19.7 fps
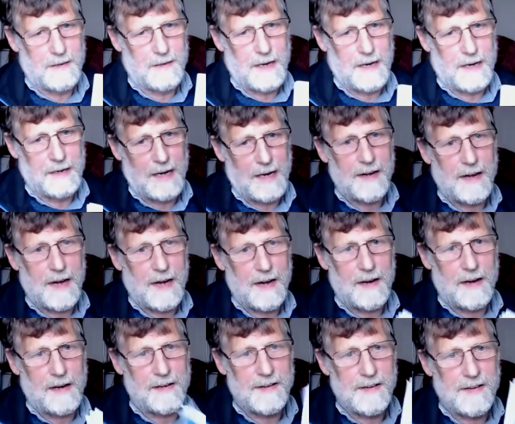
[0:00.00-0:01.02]

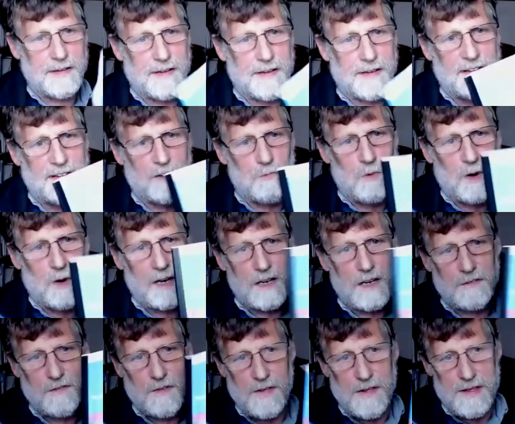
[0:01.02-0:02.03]
I think that's a
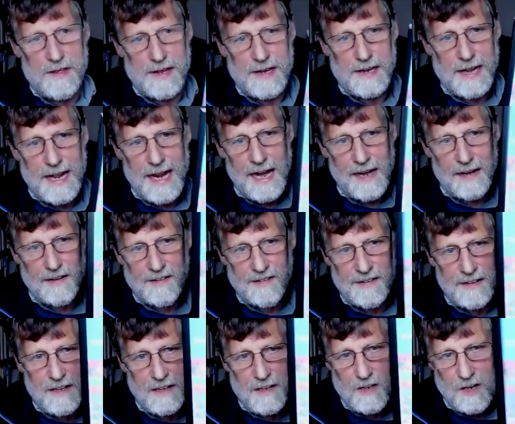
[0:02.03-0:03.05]
wonderful thing. I hadn't
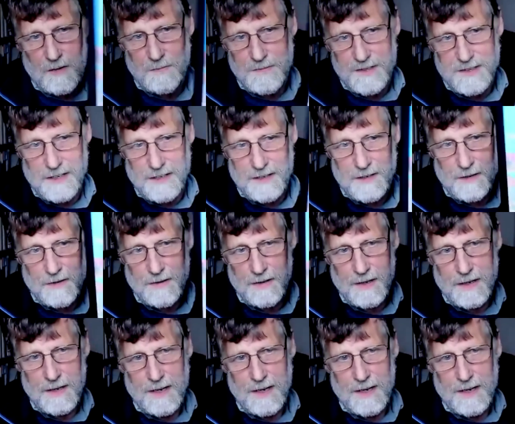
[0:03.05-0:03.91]
seen it commented on